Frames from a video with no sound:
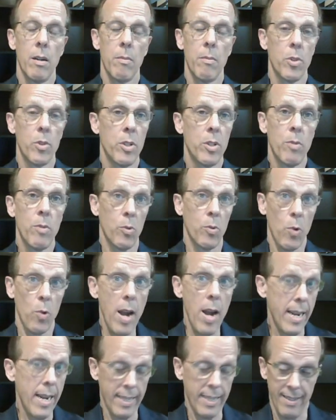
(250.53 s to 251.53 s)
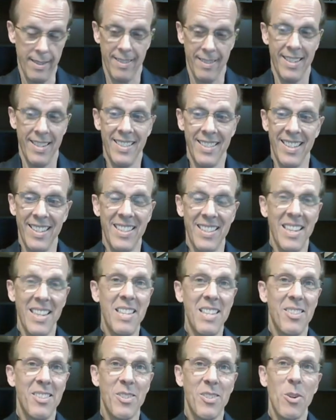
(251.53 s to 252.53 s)
She was right. And
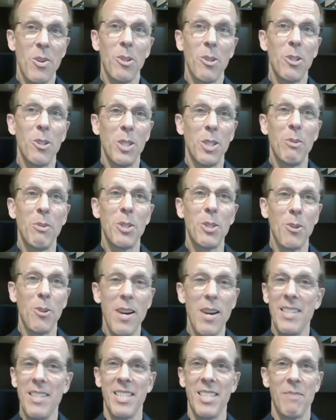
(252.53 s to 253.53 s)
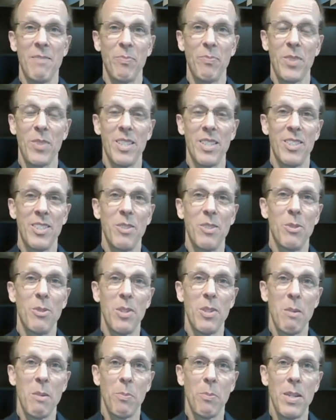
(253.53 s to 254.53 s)
they told her she was crazy because she was
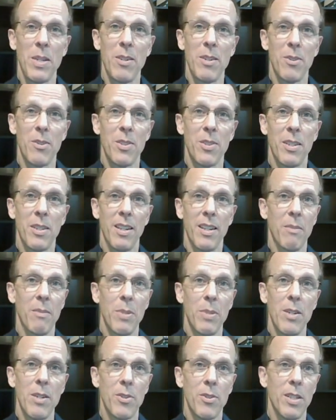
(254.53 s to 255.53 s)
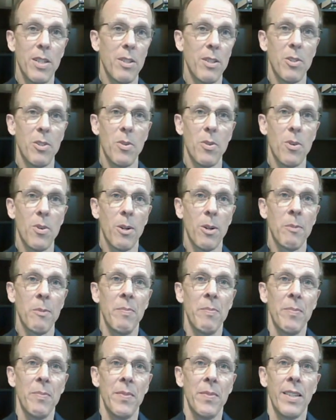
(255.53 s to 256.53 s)
saying, Peter's at the door.
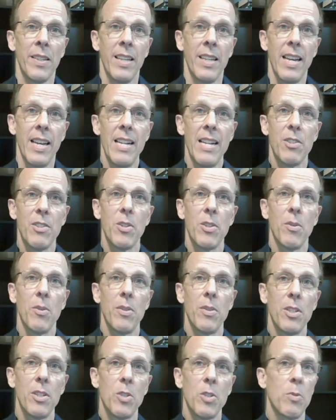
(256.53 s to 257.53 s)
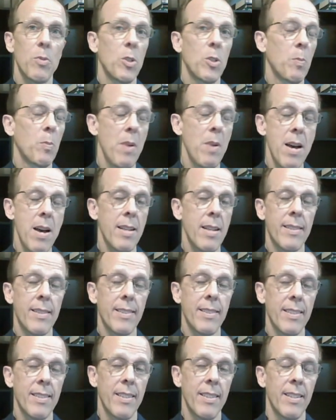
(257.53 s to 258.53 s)
And so this
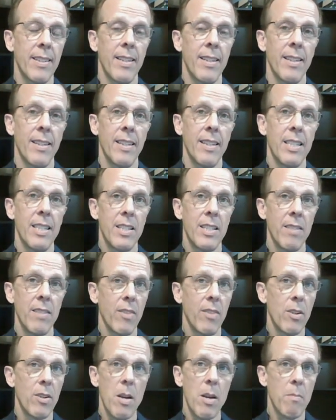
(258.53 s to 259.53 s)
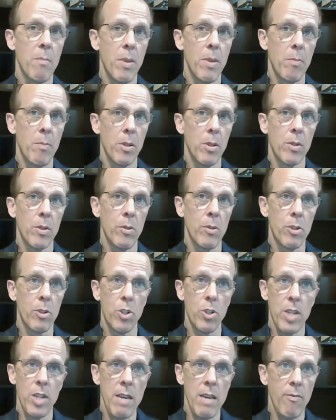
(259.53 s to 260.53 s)
response is very unbiblical. It's
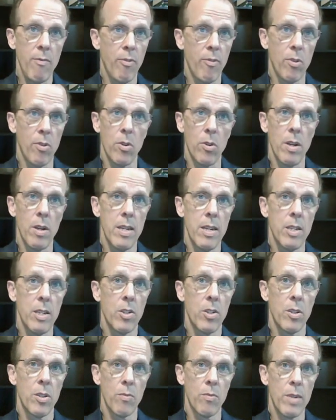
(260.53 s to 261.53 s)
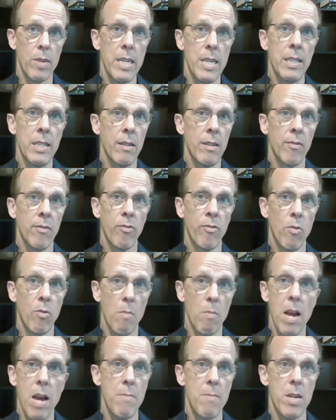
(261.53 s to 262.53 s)
shameful. And it's the reason for
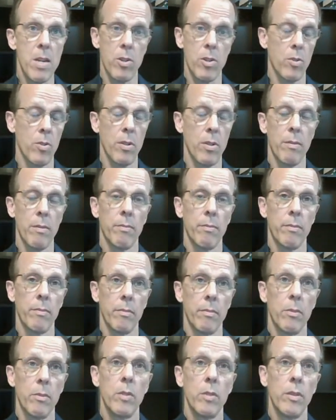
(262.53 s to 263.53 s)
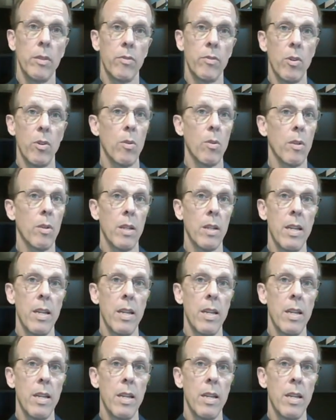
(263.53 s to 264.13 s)
my ministry moving forward.